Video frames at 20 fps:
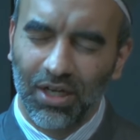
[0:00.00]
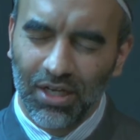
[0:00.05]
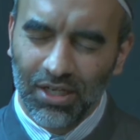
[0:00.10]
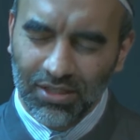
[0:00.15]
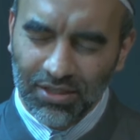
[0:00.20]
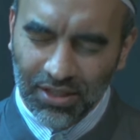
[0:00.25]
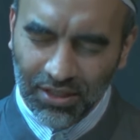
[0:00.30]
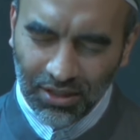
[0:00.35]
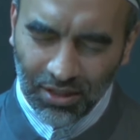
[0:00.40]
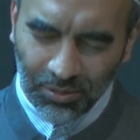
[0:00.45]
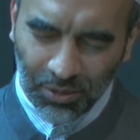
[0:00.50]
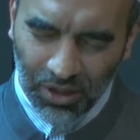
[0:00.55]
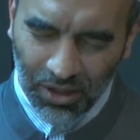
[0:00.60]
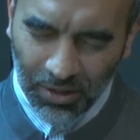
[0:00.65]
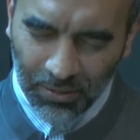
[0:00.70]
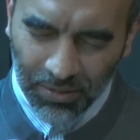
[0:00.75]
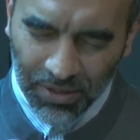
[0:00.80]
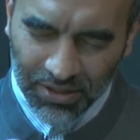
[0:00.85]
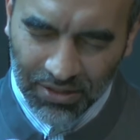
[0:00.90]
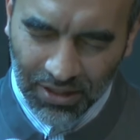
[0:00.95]
Sayyidina
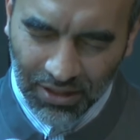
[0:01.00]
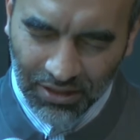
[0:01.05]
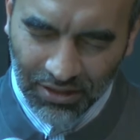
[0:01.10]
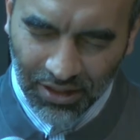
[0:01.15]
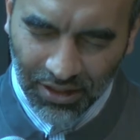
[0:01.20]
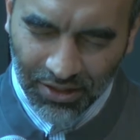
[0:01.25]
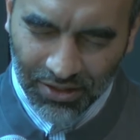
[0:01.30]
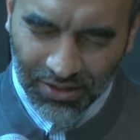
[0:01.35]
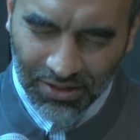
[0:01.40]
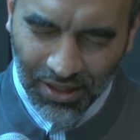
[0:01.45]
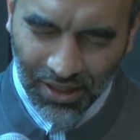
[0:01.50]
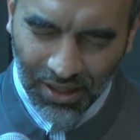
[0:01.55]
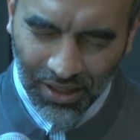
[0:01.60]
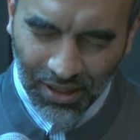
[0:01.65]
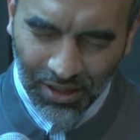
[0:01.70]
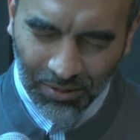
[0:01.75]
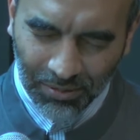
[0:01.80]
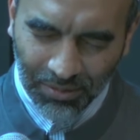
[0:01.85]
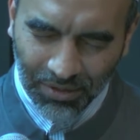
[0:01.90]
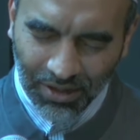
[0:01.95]
Muhammad sallallahu alaihi
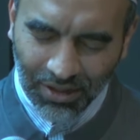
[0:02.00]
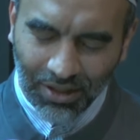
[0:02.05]
wasallam